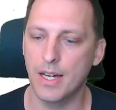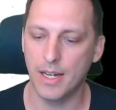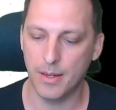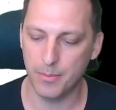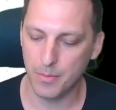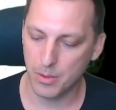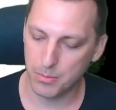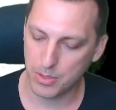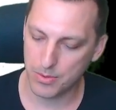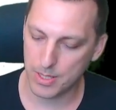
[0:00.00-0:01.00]
Um,
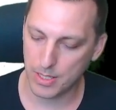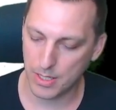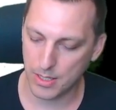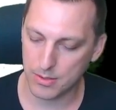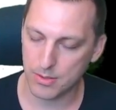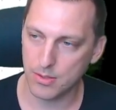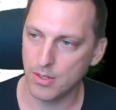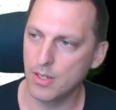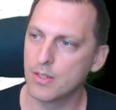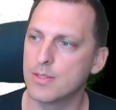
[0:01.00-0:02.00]
but the thing is,
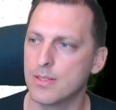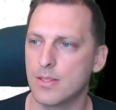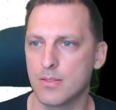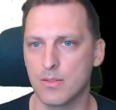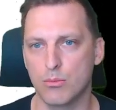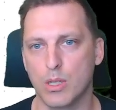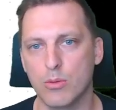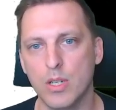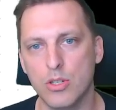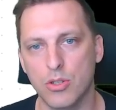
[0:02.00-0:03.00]
since this is a
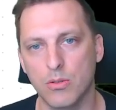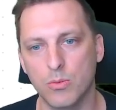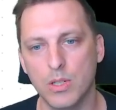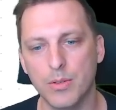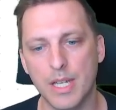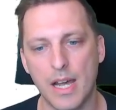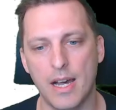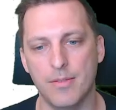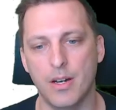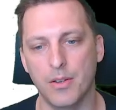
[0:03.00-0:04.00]
migration, we already
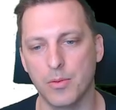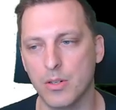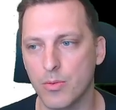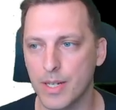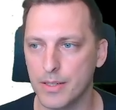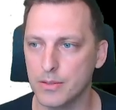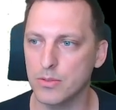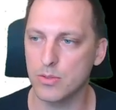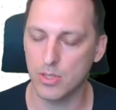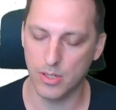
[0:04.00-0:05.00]
have hardware
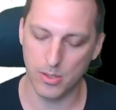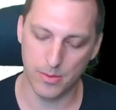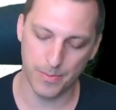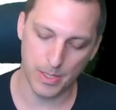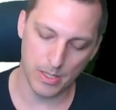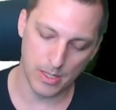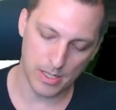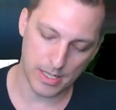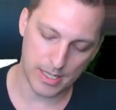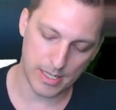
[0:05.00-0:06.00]
around, so
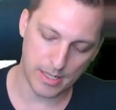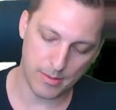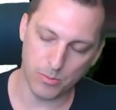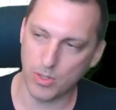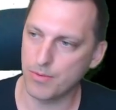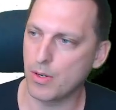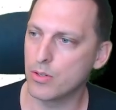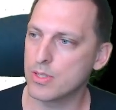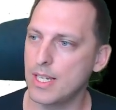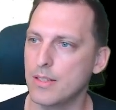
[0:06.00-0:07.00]
um, we have
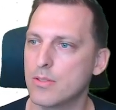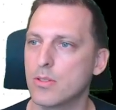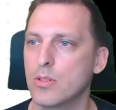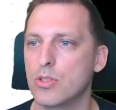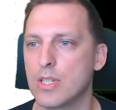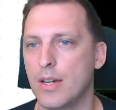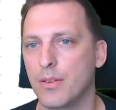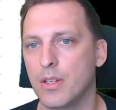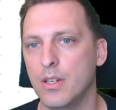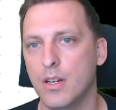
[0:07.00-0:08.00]
our SAN storage
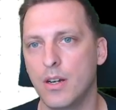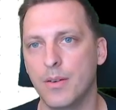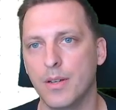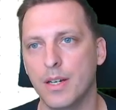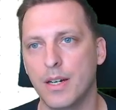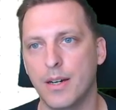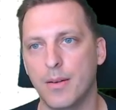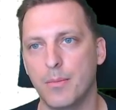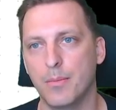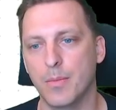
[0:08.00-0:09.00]
down here.
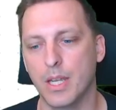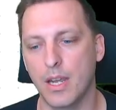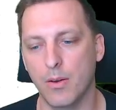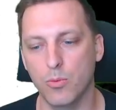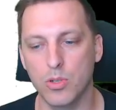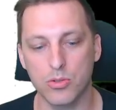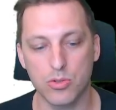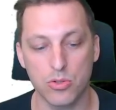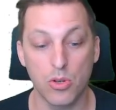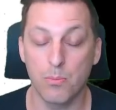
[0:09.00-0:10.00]
Um, it
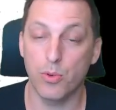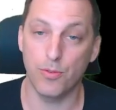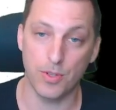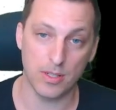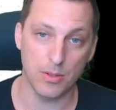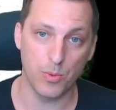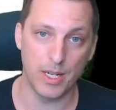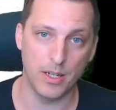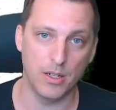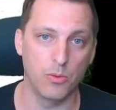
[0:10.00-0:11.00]
works perfectly
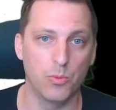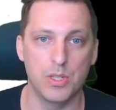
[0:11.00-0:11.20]
well.